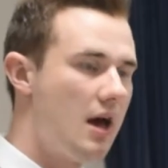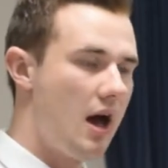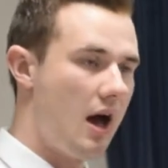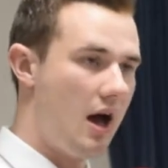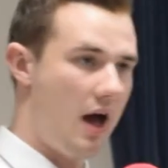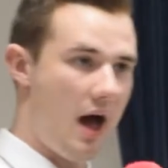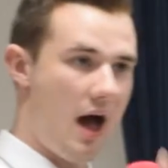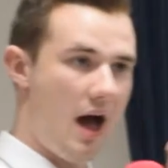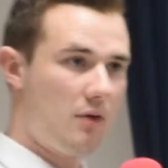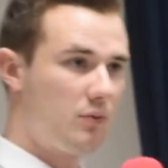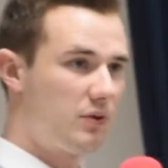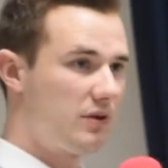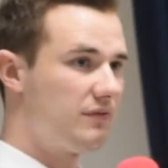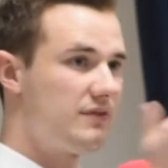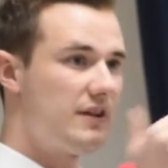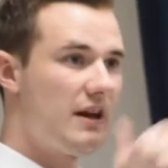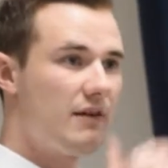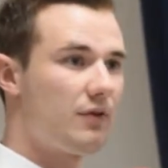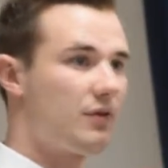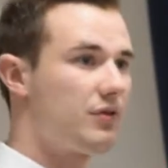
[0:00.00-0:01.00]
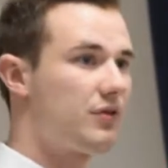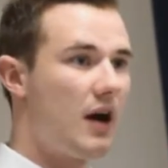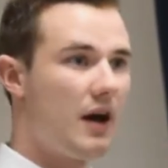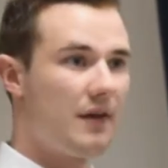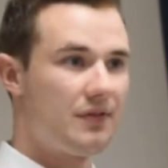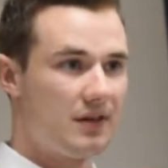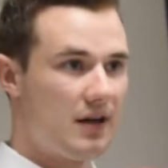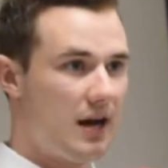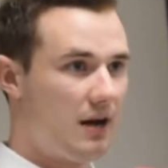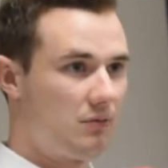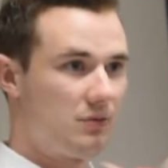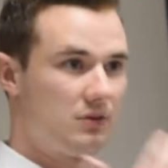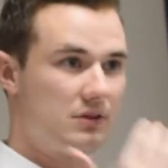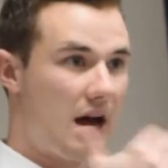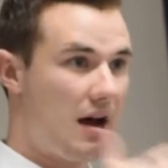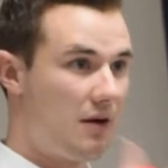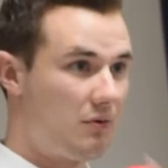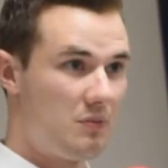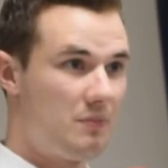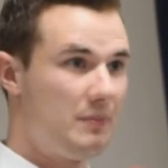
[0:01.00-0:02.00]
I would have never thought that
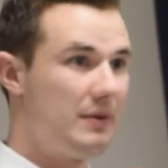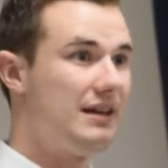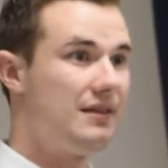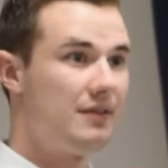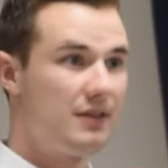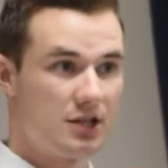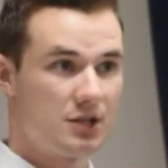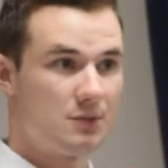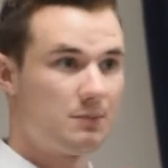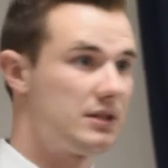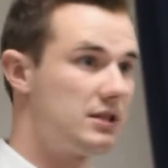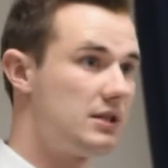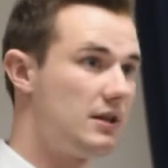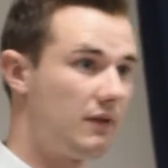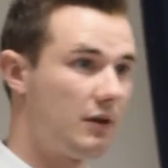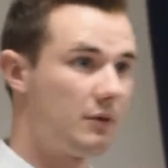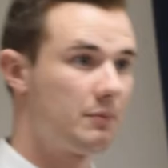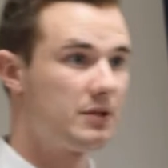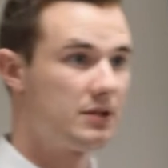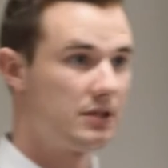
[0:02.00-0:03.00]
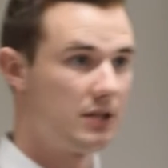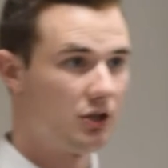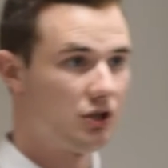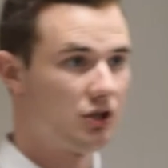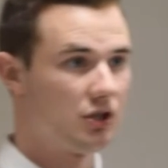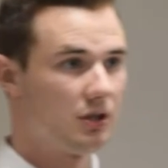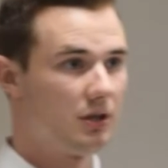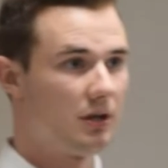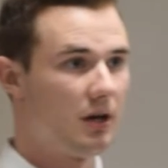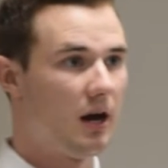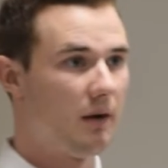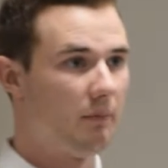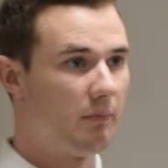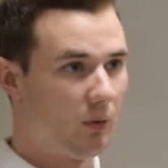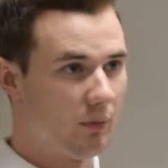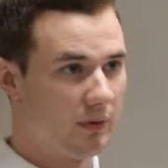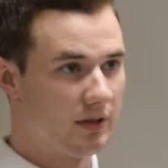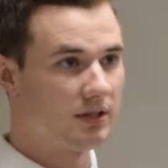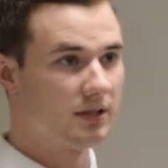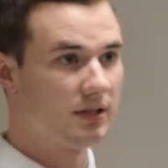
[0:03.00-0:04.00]
I would be in this specific position.
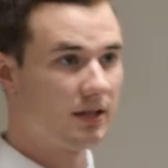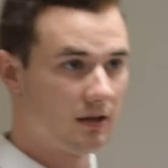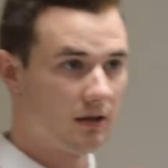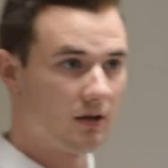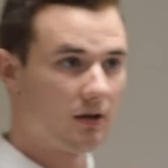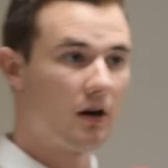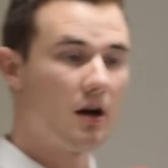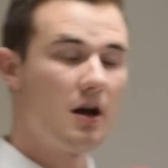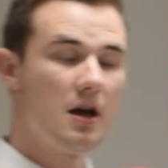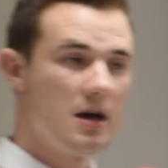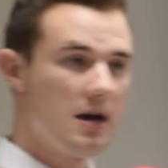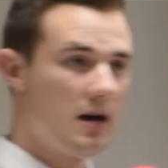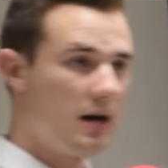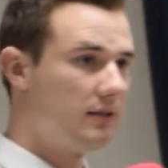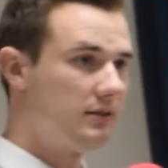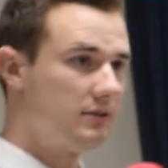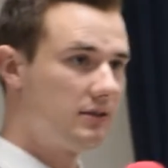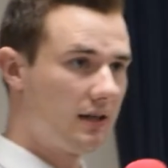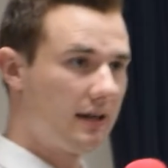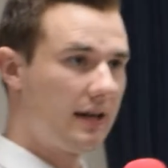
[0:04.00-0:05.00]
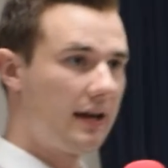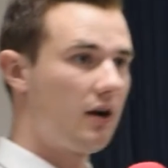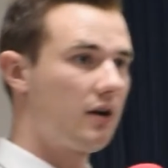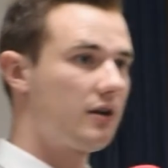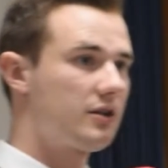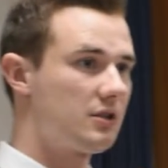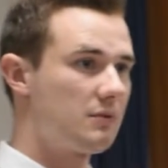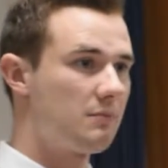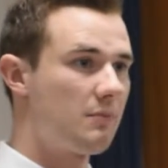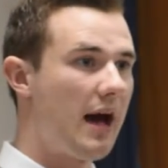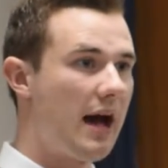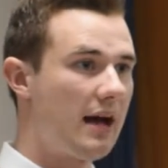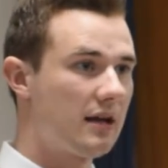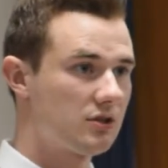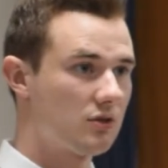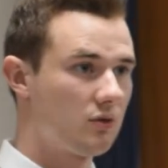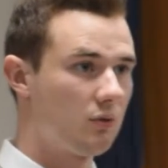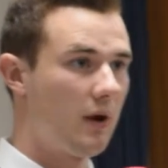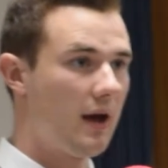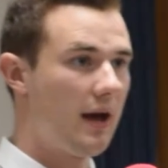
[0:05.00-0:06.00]
But when Senator Doug Erickson
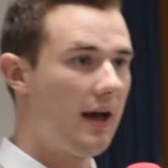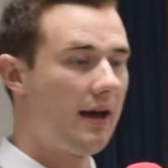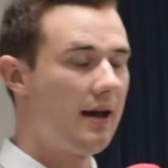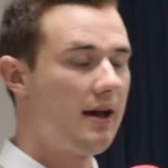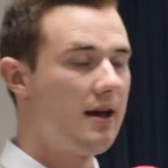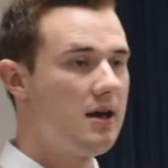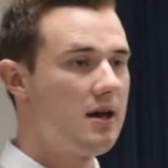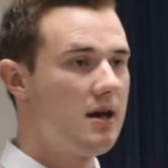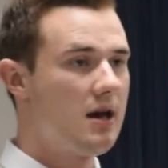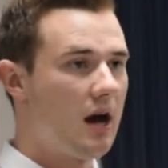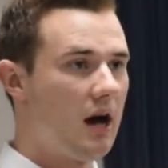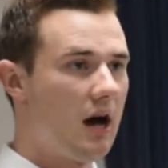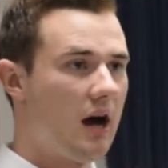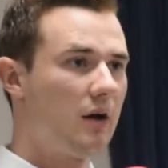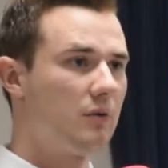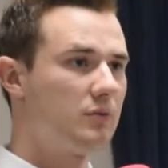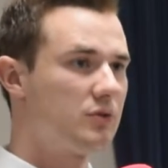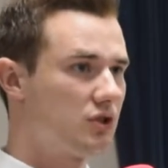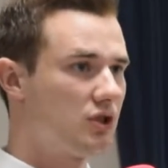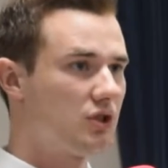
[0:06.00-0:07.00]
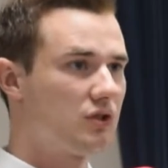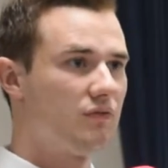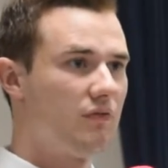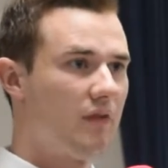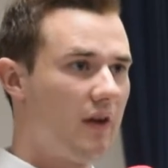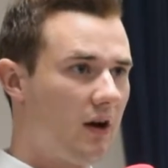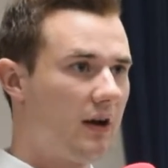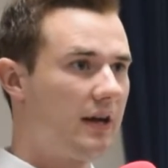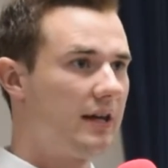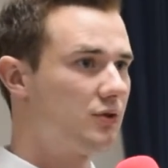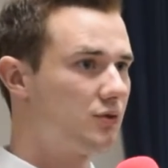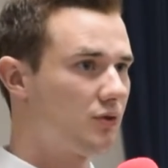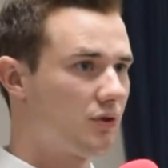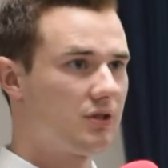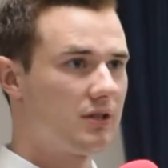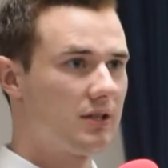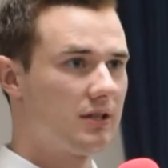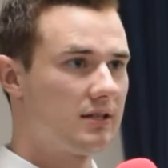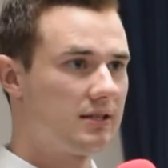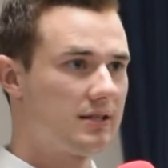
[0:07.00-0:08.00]
passed away, I was just very
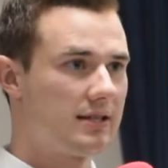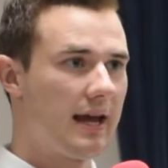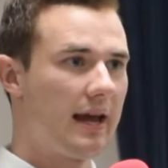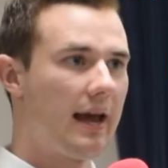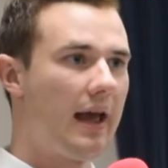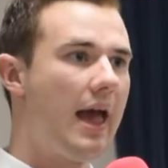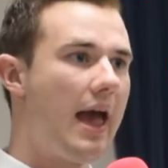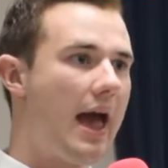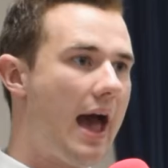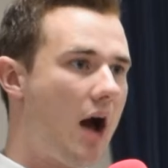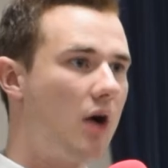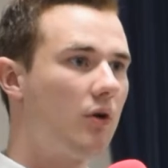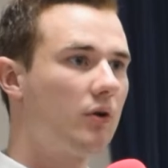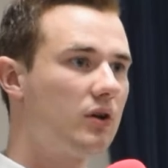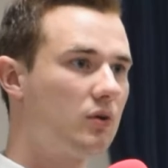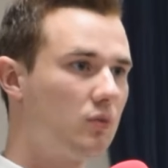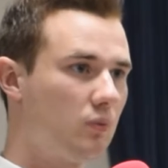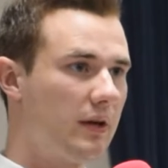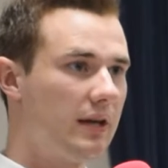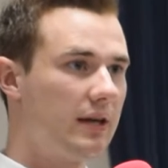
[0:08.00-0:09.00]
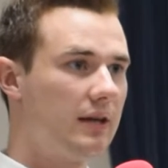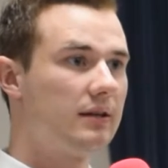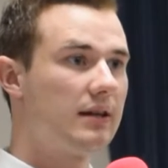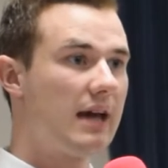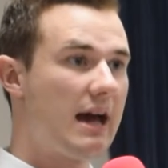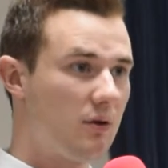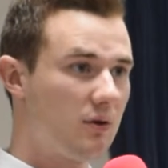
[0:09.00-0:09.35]
interested in saying, how can we